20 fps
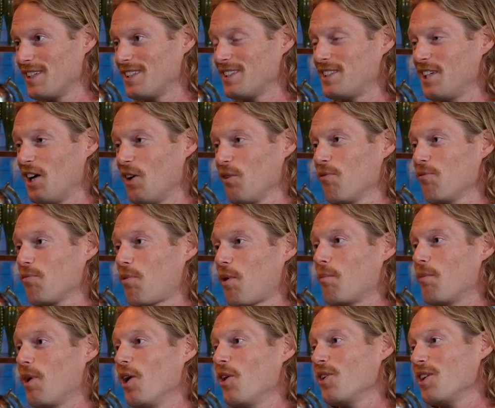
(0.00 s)

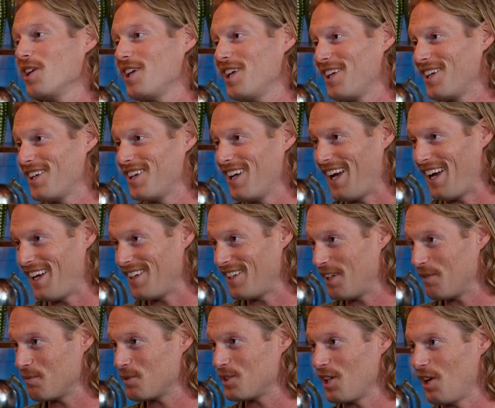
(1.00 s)
self-promoting
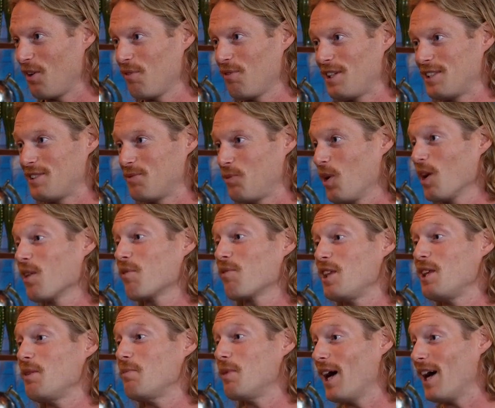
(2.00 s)
himself as one of
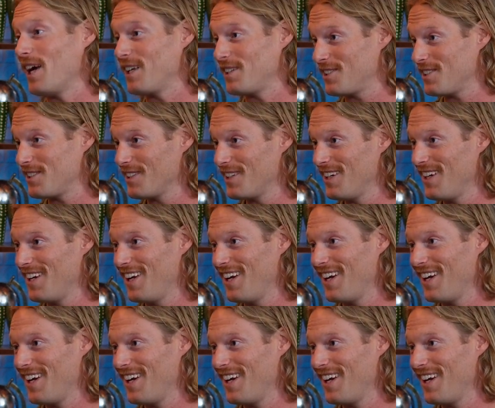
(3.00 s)
the best.